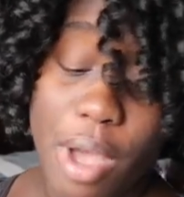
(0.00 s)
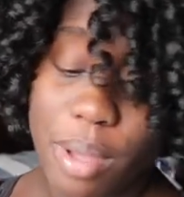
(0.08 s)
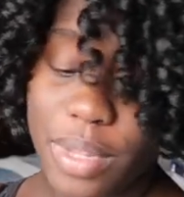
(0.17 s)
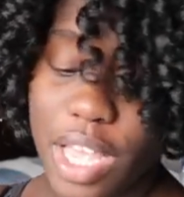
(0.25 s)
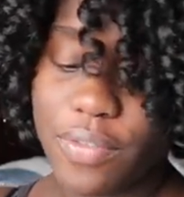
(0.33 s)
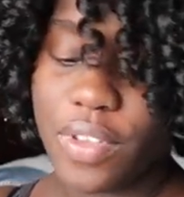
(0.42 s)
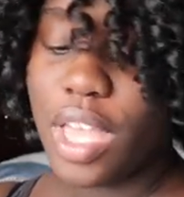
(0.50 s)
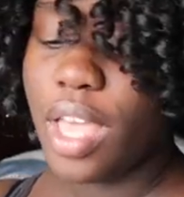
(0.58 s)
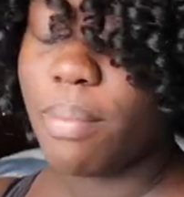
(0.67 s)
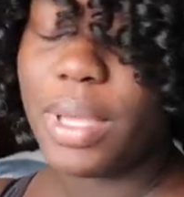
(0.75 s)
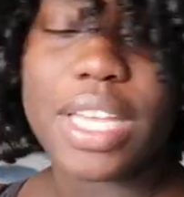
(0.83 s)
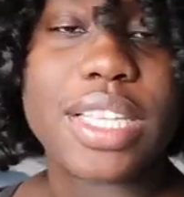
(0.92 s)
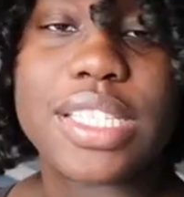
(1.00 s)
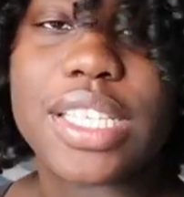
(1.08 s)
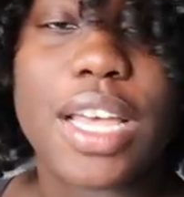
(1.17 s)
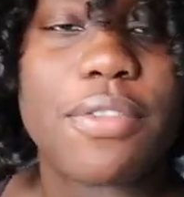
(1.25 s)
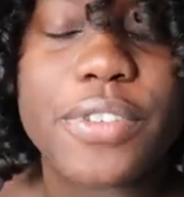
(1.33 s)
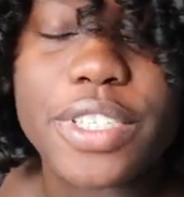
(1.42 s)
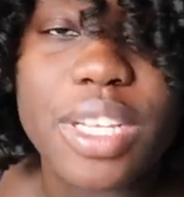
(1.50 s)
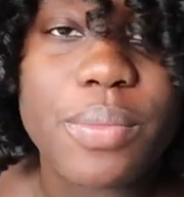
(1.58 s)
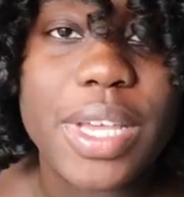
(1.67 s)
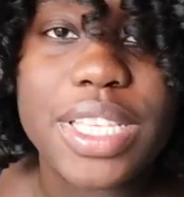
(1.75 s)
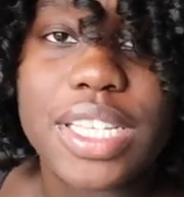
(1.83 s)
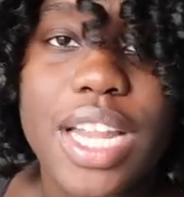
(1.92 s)
mom life because for some
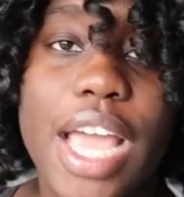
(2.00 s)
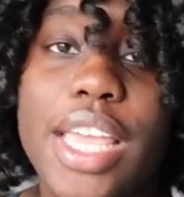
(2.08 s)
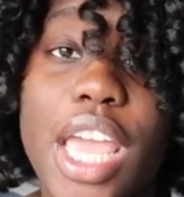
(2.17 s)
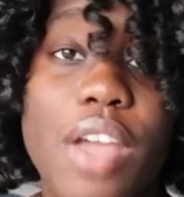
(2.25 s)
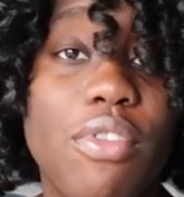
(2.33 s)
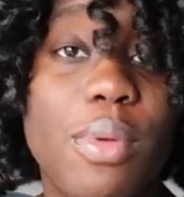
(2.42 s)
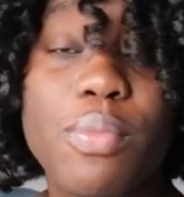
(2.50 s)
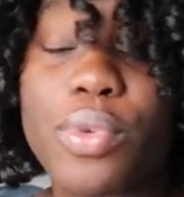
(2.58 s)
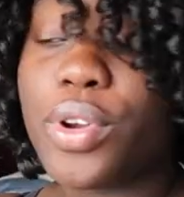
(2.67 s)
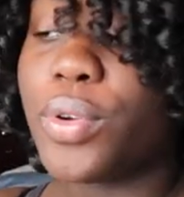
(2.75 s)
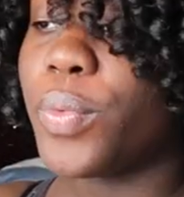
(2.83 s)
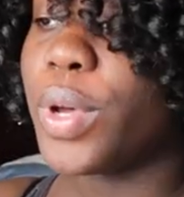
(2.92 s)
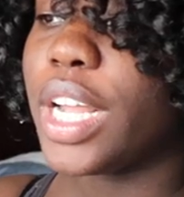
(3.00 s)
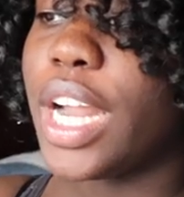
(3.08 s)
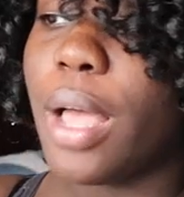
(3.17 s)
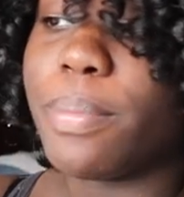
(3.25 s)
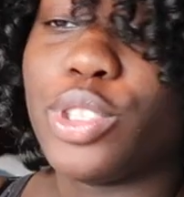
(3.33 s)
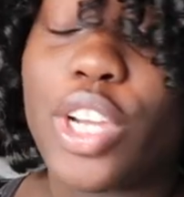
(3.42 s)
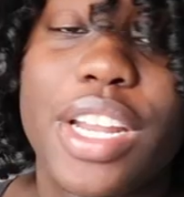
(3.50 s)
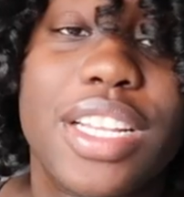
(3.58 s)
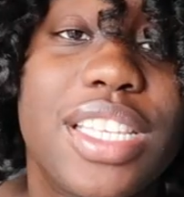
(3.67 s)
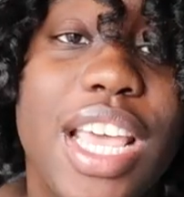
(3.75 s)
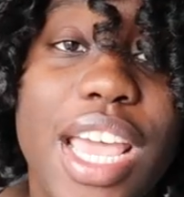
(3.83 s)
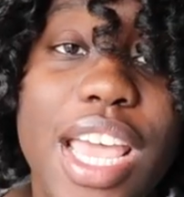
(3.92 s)
reason I can't remember what I'm trying to
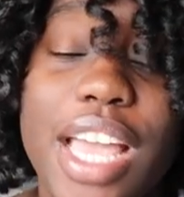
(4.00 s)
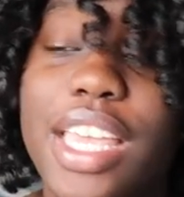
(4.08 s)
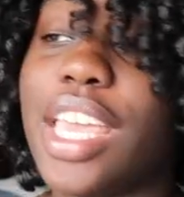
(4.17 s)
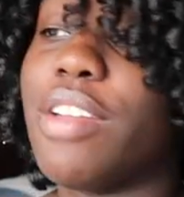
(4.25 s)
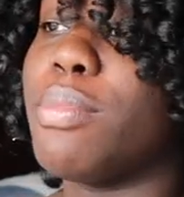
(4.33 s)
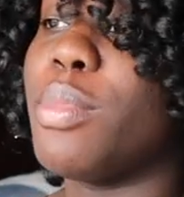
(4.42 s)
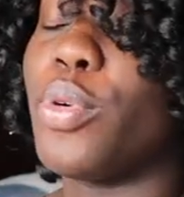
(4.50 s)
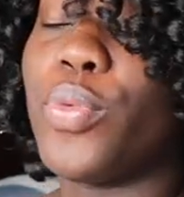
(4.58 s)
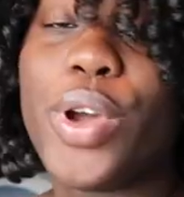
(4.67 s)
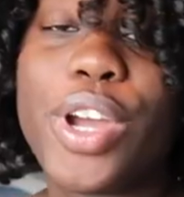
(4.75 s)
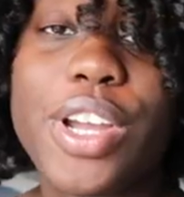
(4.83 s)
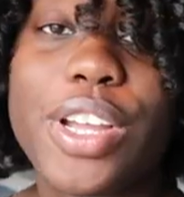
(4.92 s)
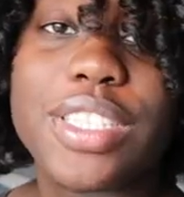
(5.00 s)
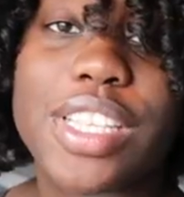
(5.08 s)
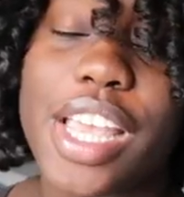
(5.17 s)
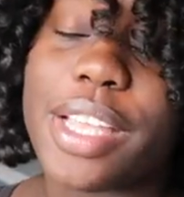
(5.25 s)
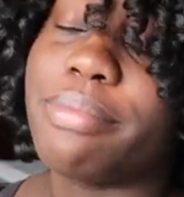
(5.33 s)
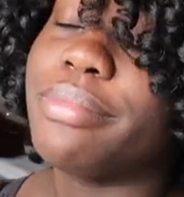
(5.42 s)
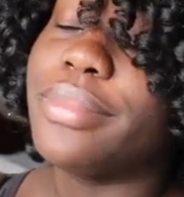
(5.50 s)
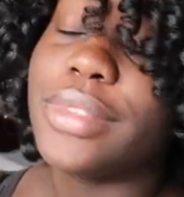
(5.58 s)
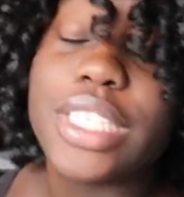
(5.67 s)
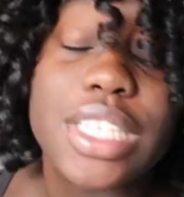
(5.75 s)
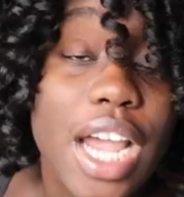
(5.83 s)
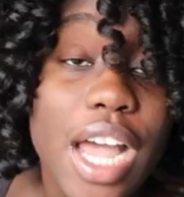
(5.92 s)
say. I can't remember words. Like,
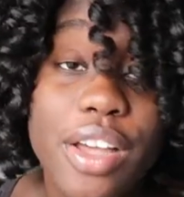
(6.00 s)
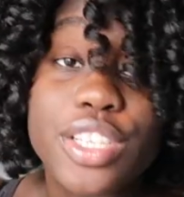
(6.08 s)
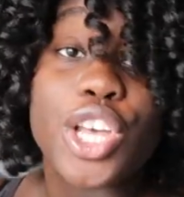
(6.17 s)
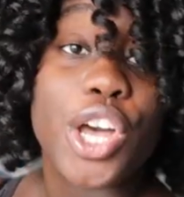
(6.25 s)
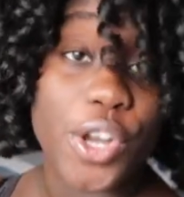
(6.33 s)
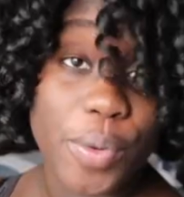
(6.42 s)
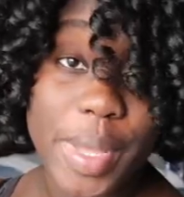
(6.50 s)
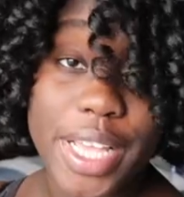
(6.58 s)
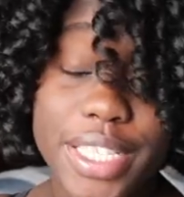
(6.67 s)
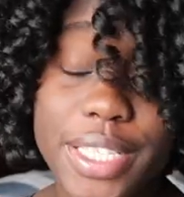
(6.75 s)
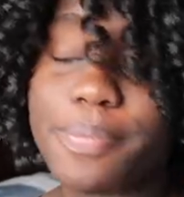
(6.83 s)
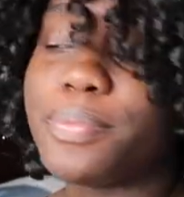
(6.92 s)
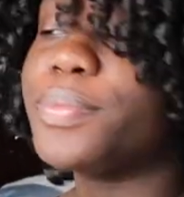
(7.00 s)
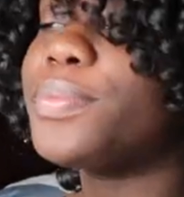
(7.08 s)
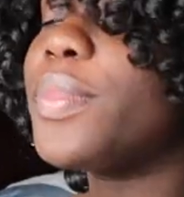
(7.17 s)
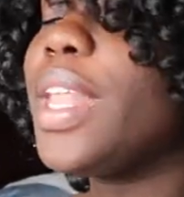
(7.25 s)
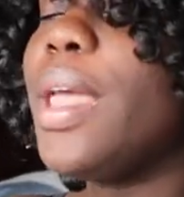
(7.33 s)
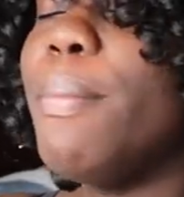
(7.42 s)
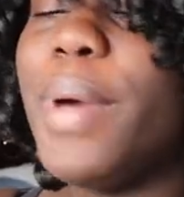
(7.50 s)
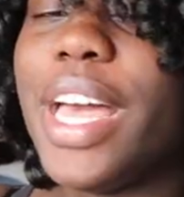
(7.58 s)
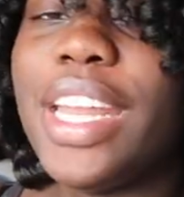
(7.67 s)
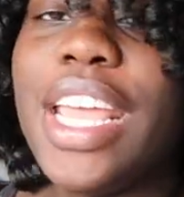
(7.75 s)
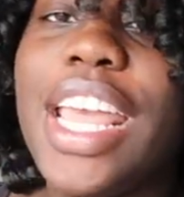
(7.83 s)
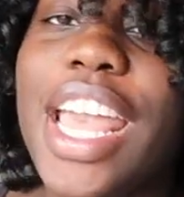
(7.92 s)
child, it's a whole mess.
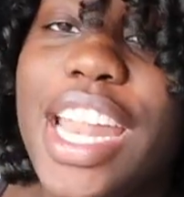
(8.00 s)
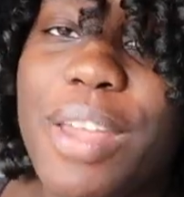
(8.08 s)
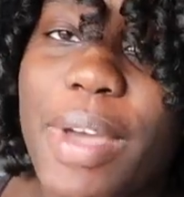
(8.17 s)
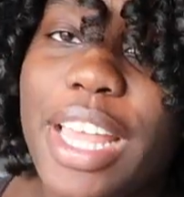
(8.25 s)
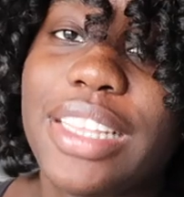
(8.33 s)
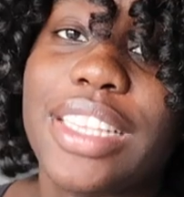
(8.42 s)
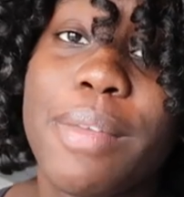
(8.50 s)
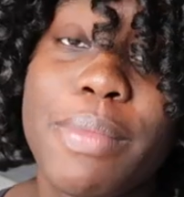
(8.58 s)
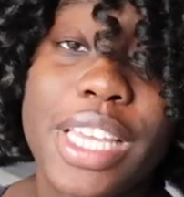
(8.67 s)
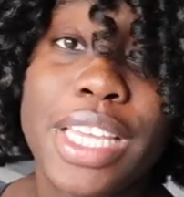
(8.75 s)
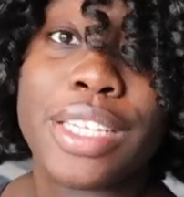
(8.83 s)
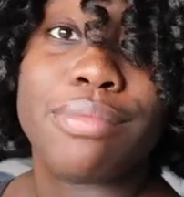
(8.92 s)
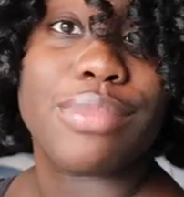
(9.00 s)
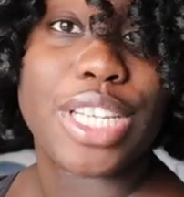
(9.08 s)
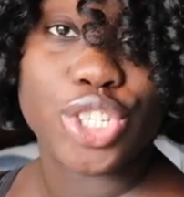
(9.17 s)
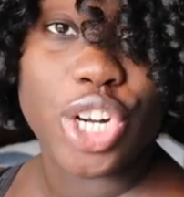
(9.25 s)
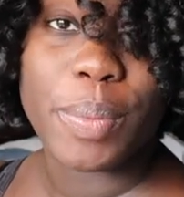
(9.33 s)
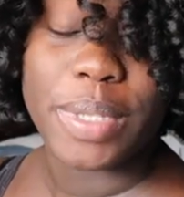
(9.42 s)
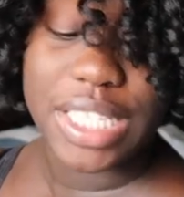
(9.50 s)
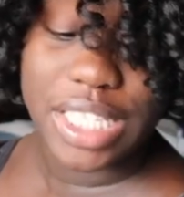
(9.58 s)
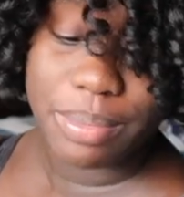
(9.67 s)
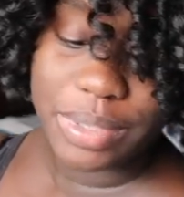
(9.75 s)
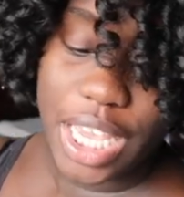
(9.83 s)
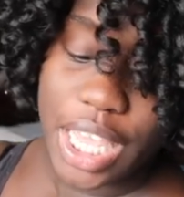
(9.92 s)
But anyway, let me get started with this
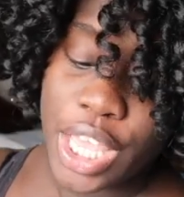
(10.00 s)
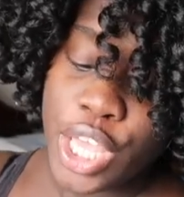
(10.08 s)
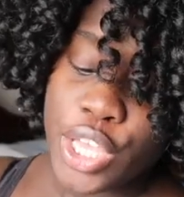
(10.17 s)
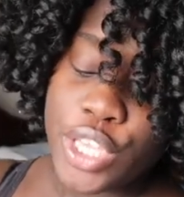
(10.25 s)
update.